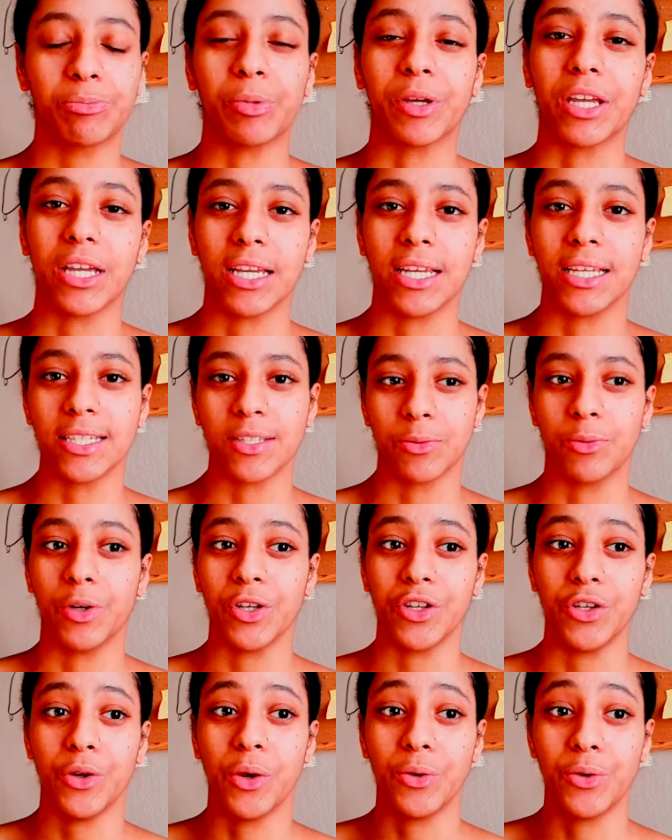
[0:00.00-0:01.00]
because
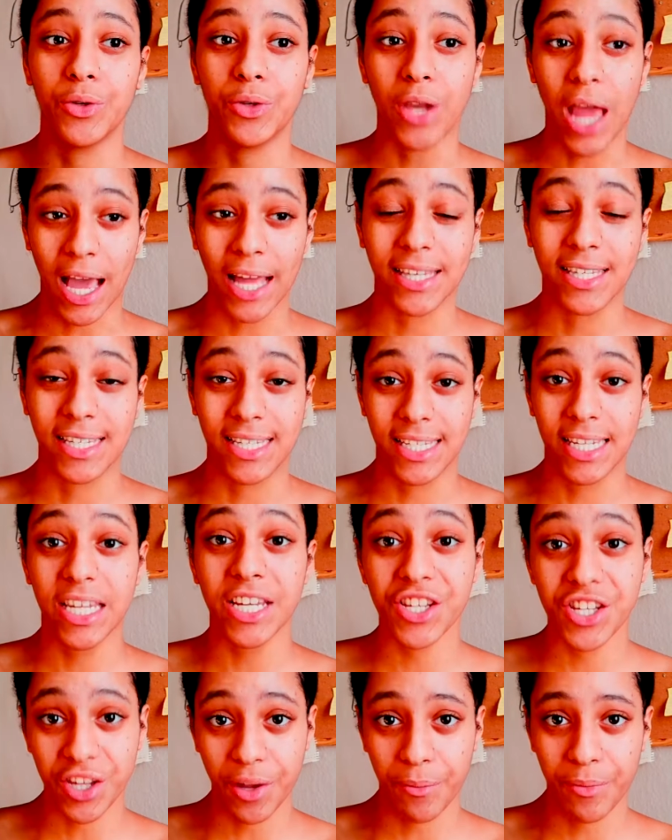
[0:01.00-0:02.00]
when you had to
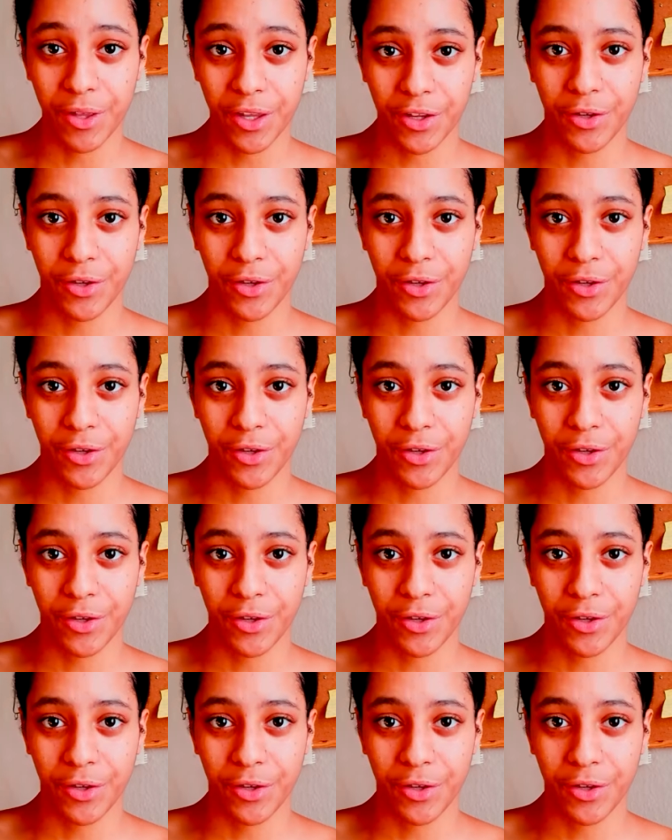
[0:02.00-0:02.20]
teach something,